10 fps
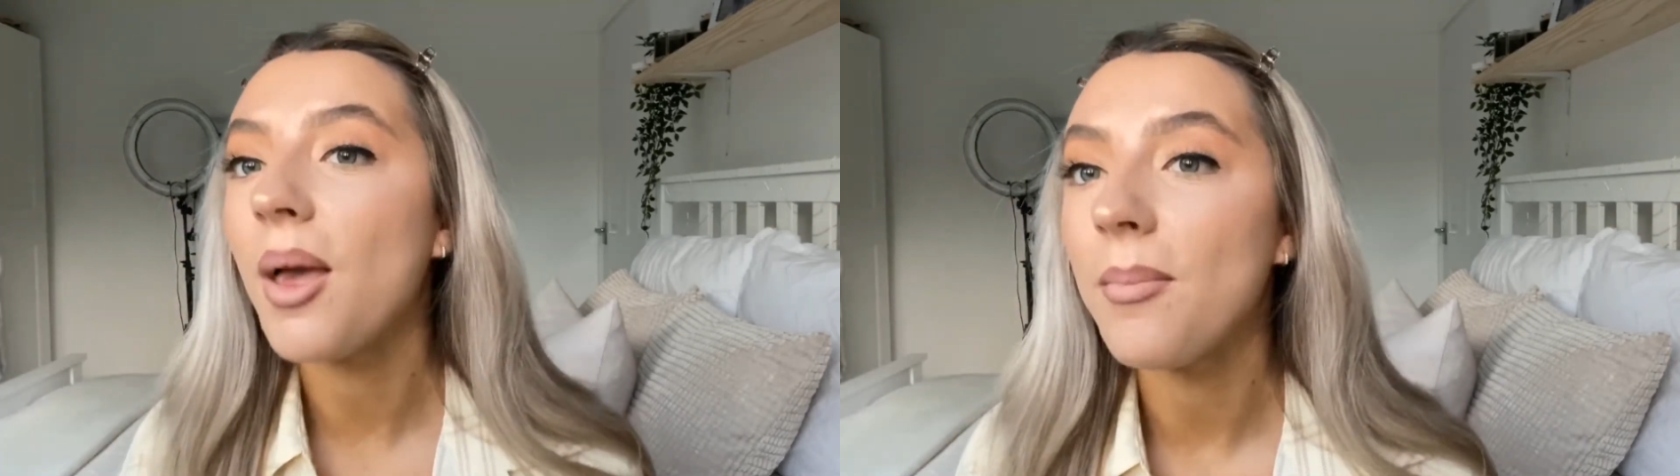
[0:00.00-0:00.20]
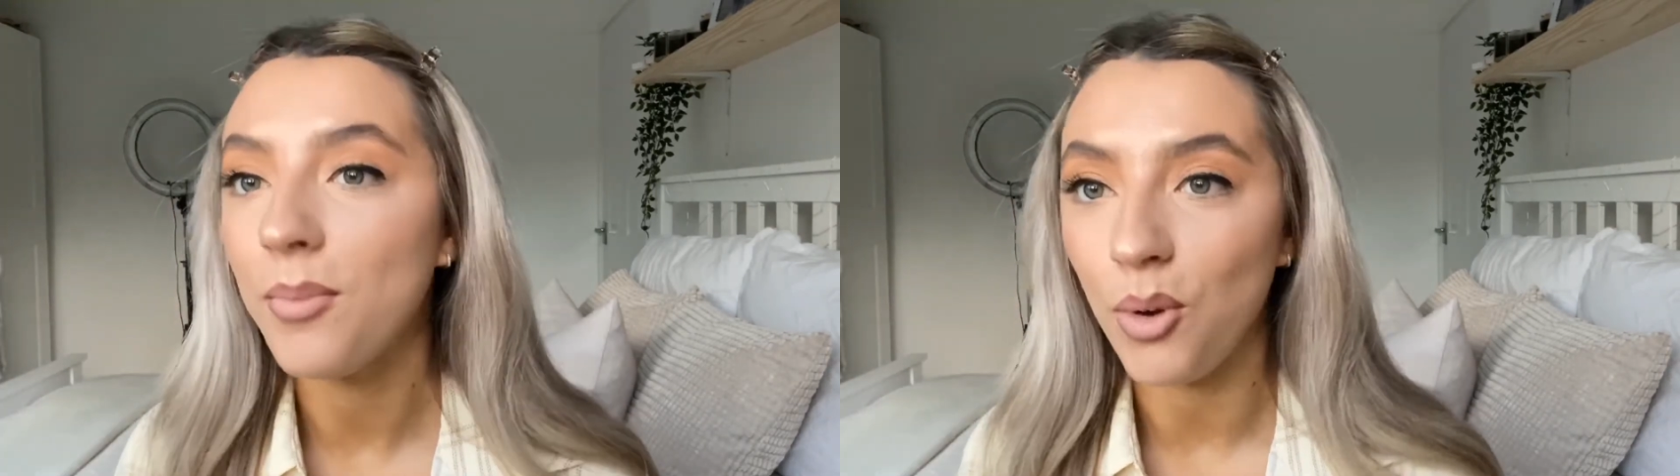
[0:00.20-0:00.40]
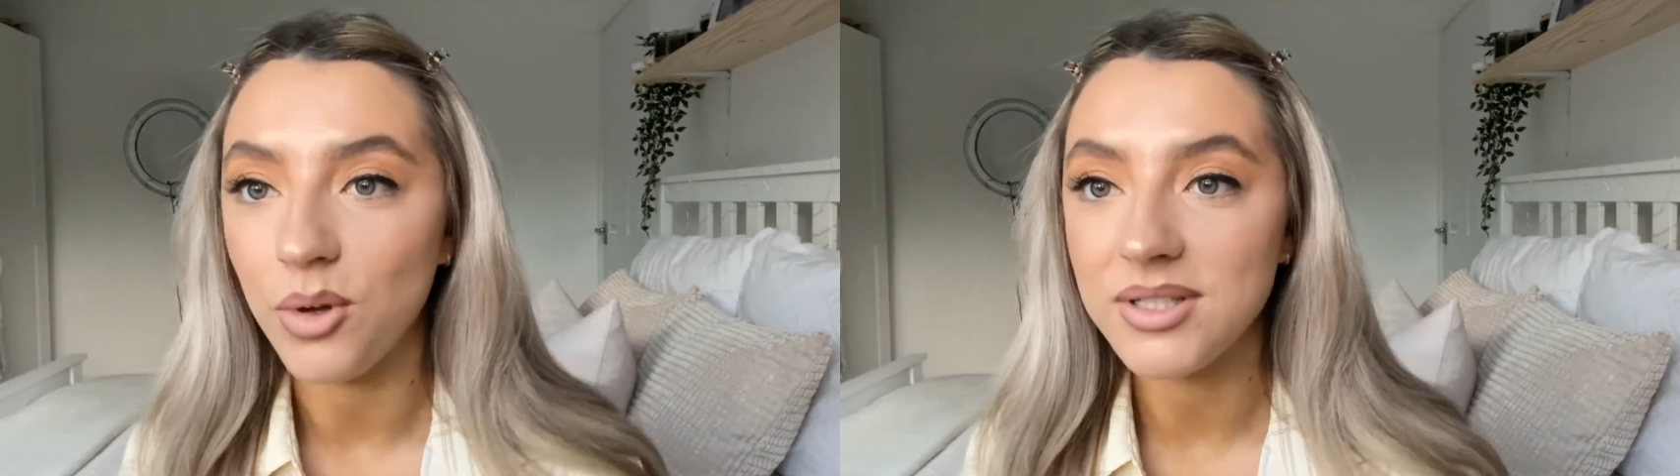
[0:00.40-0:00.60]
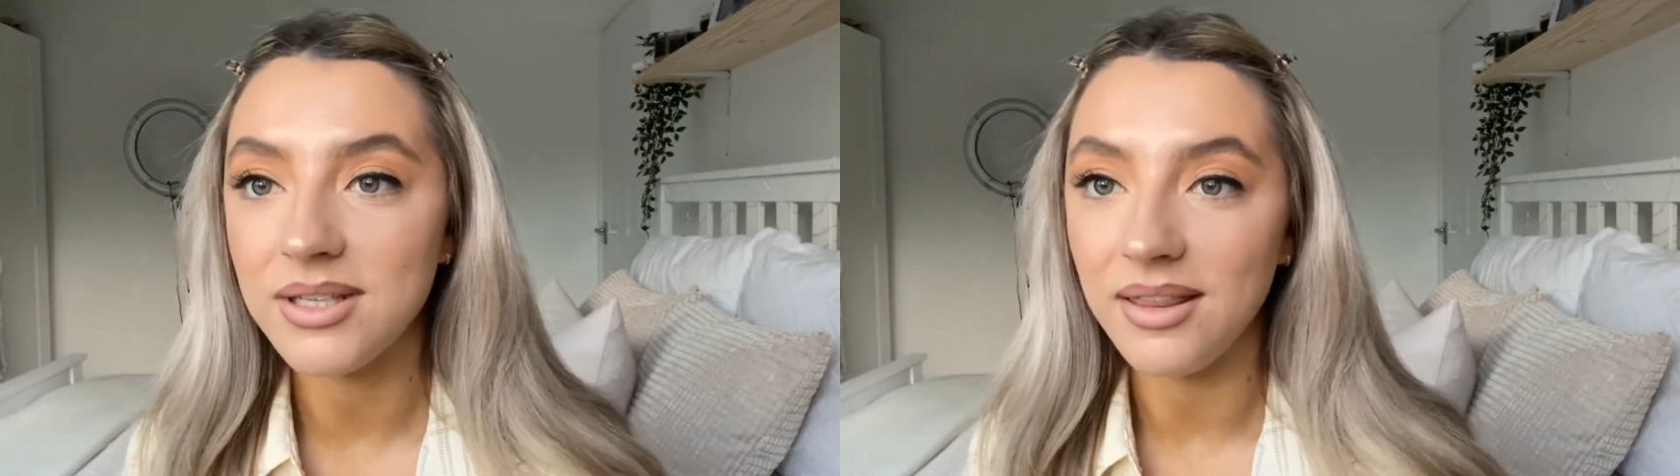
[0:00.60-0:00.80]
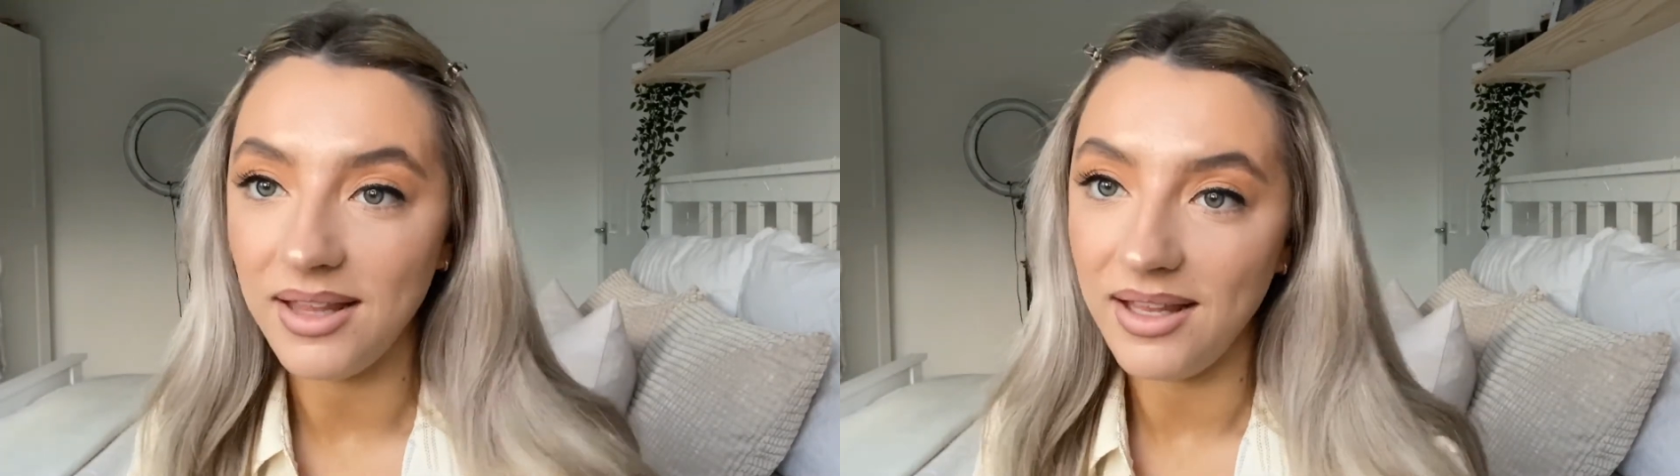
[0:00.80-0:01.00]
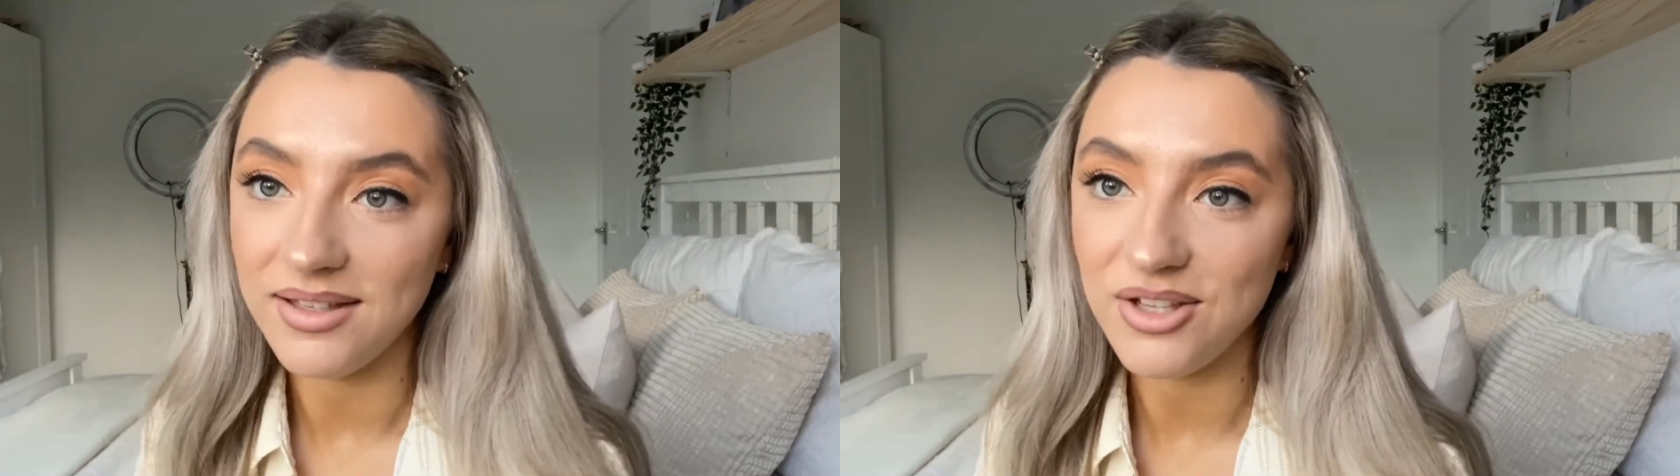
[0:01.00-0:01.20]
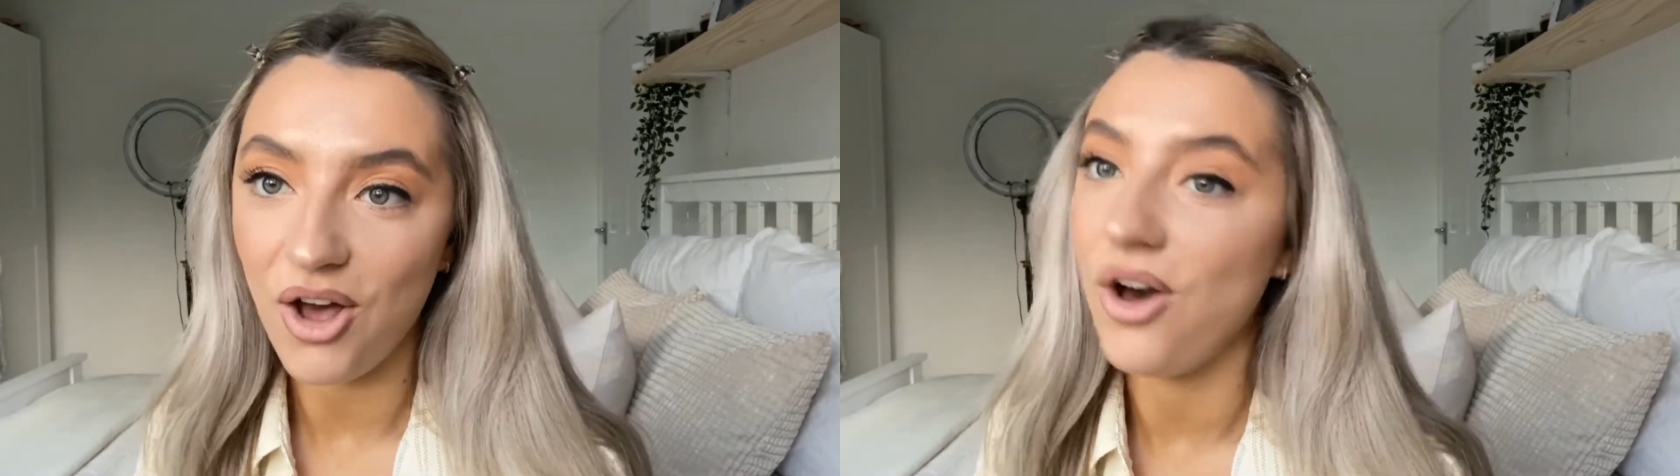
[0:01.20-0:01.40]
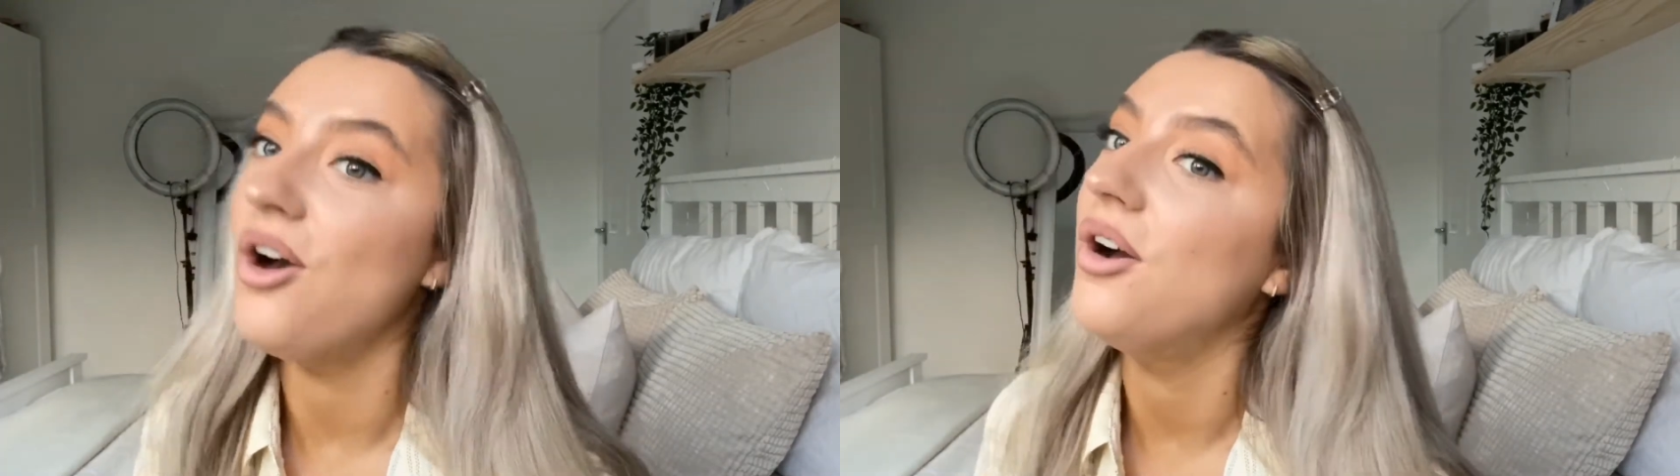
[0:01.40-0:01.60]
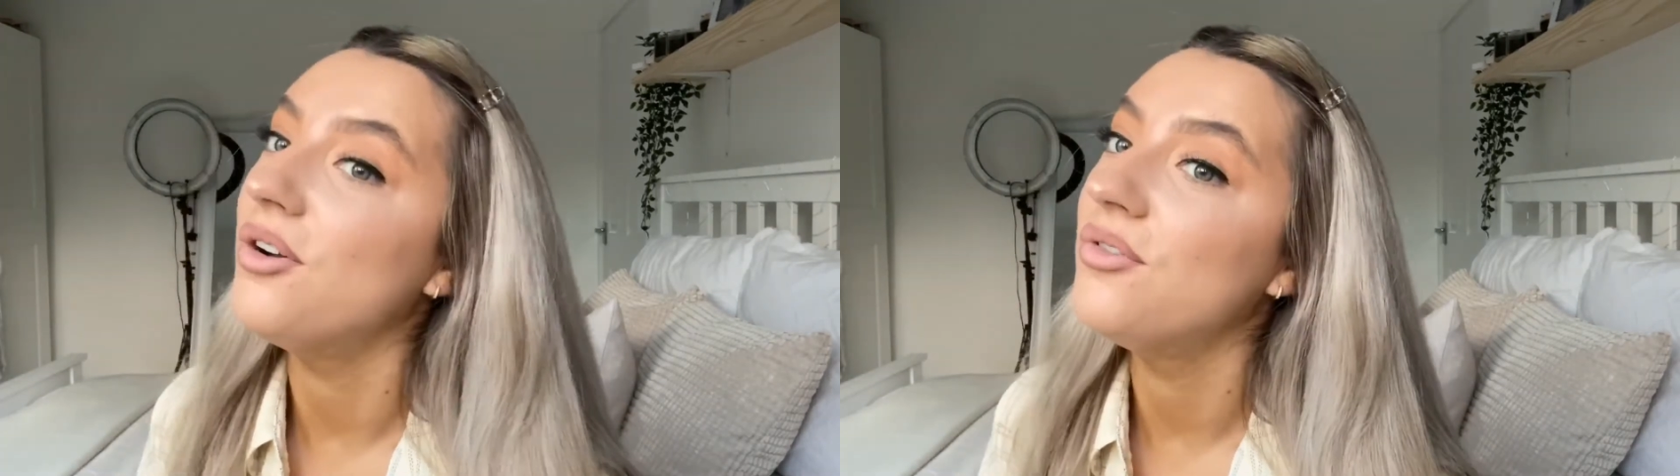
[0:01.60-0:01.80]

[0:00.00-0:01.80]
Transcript: But these are